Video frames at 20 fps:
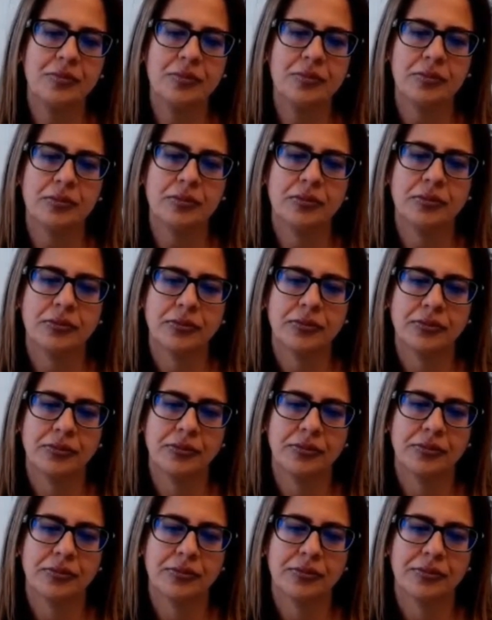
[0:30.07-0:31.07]

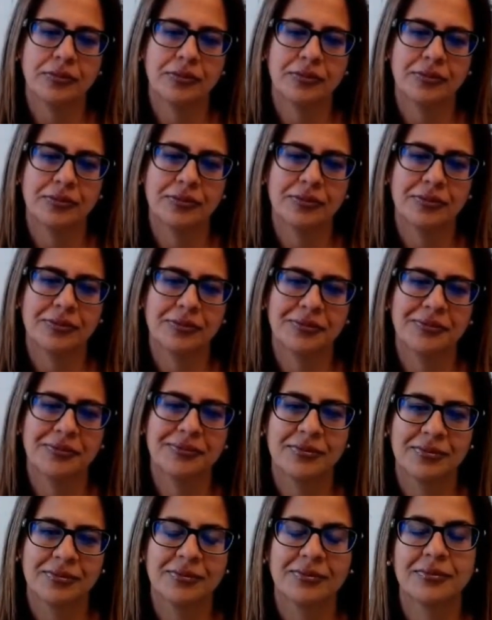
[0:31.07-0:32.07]

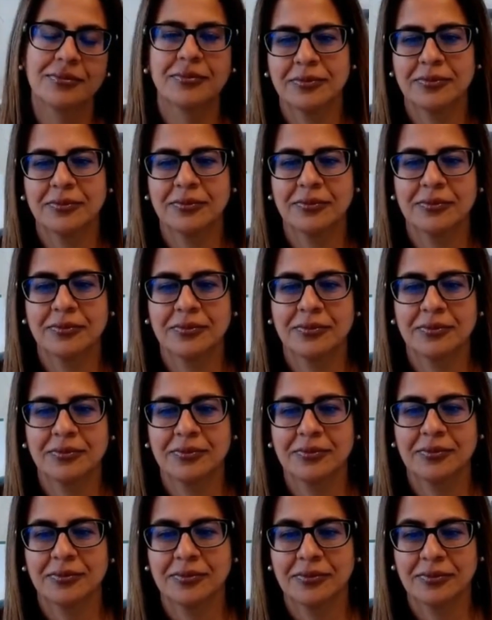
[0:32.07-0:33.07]

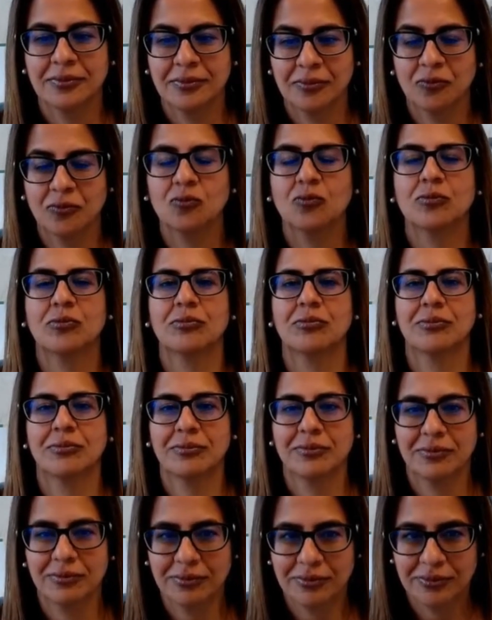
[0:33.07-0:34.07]

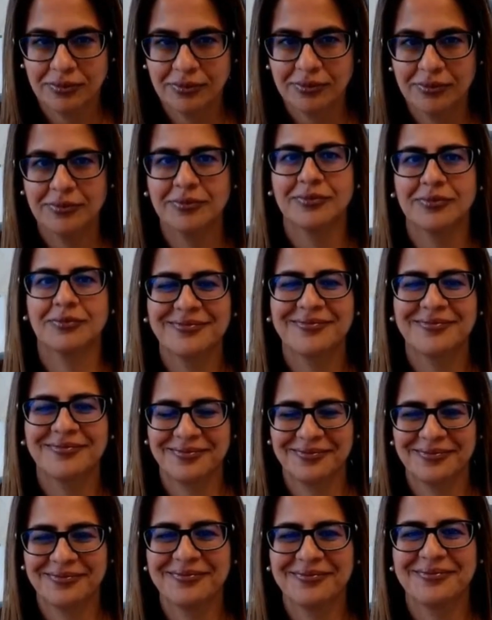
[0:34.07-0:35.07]

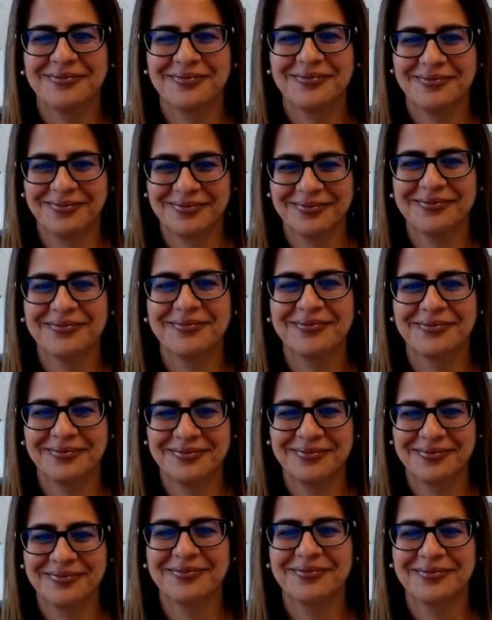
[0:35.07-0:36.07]

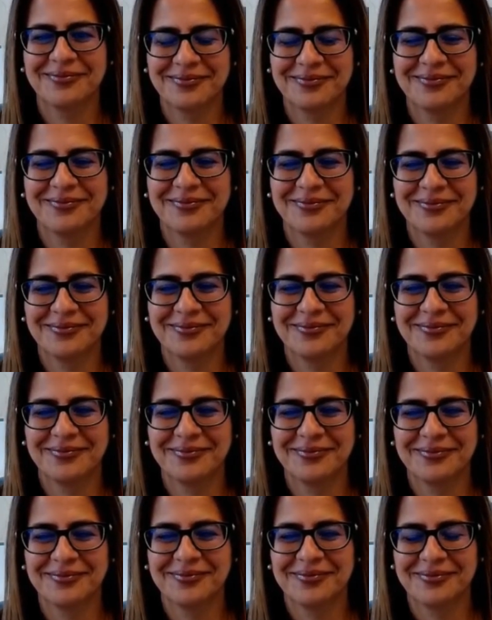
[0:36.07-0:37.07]

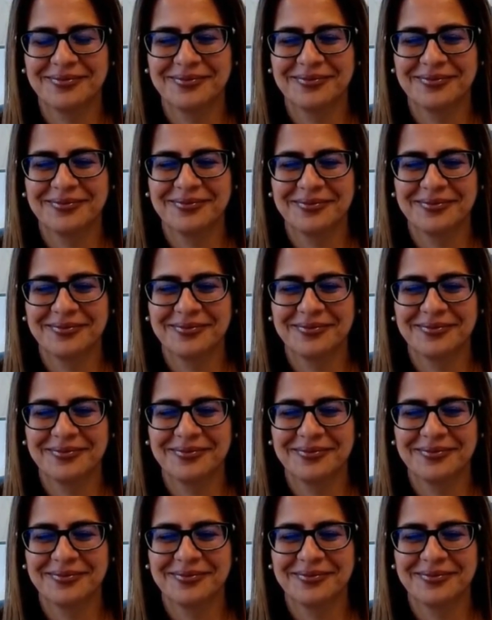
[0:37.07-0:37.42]
This person isn't speaking.